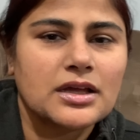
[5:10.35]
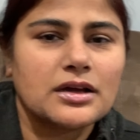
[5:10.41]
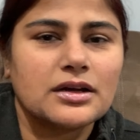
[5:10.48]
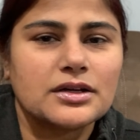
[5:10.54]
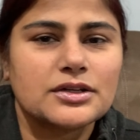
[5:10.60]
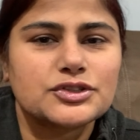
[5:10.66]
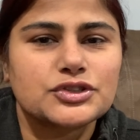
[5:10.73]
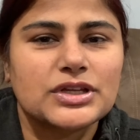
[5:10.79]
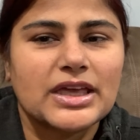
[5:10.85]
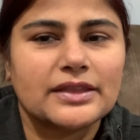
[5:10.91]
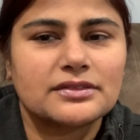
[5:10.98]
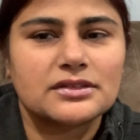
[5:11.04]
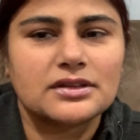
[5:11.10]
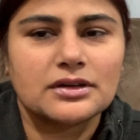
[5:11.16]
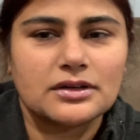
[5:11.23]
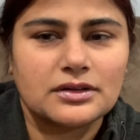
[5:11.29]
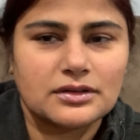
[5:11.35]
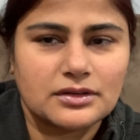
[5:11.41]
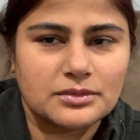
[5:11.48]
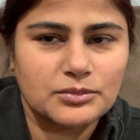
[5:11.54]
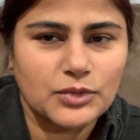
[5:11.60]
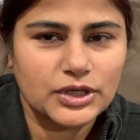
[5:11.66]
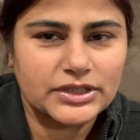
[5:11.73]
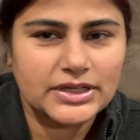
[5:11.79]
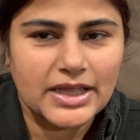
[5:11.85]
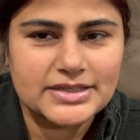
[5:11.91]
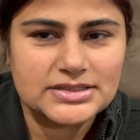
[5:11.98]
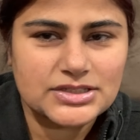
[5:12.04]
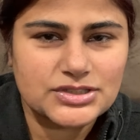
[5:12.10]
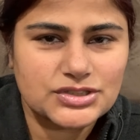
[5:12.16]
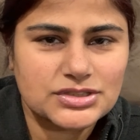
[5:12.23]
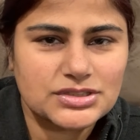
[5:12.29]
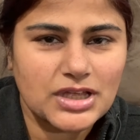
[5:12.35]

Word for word: uh, to get the monetization